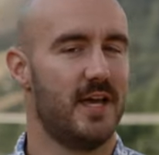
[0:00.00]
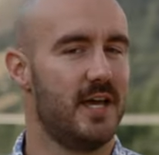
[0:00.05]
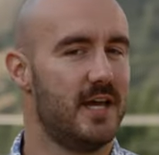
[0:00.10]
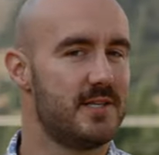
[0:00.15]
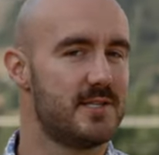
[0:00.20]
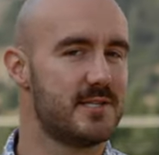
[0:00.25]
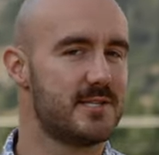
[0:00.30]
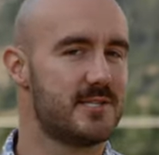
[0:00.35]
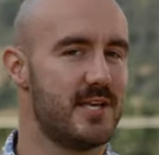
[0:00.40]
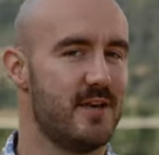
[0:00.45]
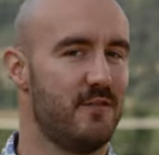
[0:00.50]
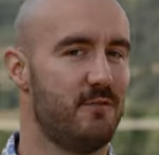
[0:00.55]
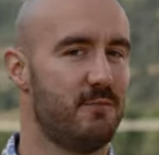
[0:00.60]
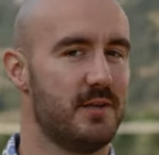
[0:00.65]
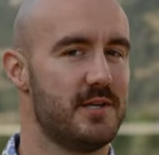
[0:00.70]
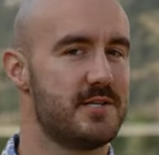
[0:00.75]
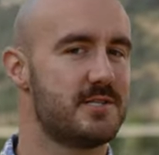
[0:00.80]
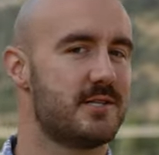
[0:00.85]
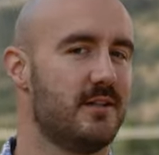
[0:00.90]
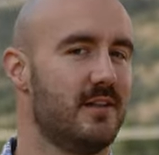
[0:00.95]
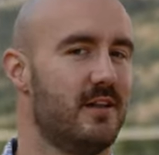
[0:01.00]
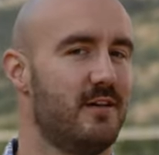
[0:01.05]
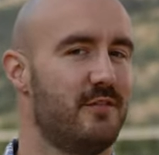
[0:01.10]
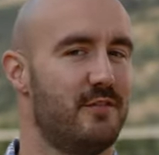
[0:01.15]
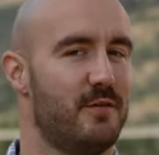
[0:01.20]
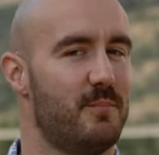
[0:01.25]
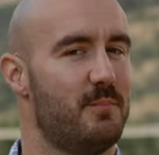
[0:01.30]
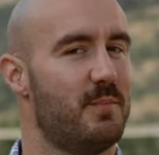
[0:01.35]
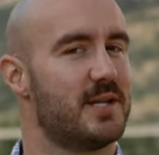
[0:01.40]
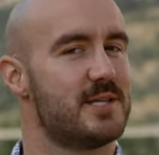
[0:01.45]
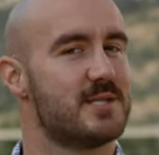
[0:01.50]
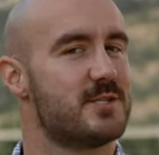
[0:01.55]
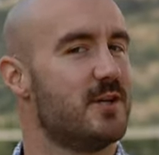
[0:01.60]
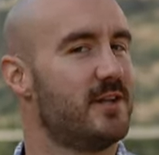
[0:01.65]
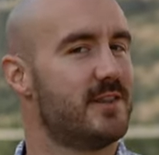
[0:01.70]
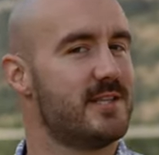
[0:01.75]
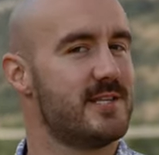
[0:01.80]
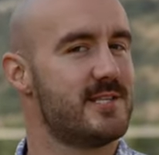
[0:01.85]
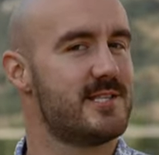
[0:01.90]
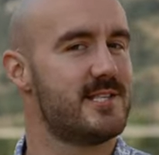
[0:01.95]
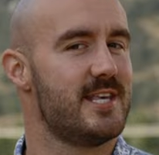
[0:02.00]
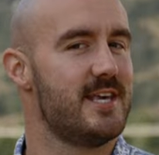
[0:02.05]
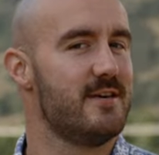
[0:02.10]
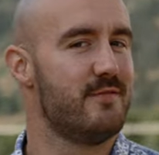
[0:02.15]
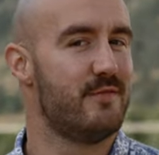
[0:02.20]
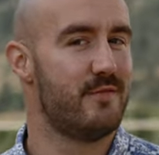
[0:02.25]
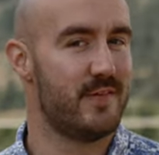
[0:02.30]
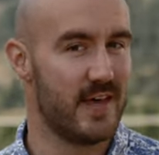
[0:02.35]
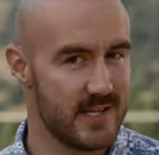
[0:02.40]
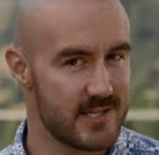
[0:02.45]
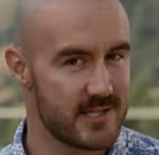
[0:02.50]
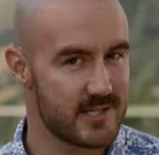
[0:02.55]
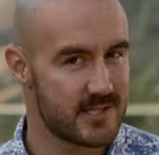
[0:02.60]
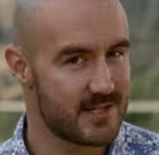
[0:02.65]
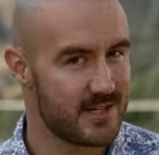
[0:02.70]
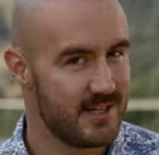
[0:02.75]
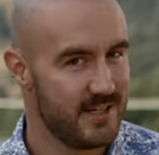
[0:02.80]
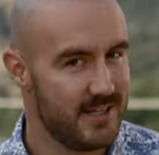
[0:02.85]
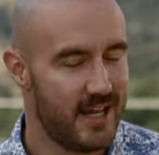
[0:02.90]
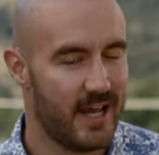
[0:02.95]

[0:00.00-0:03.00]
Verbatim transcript: It's a safe place to live, but it's not the safest,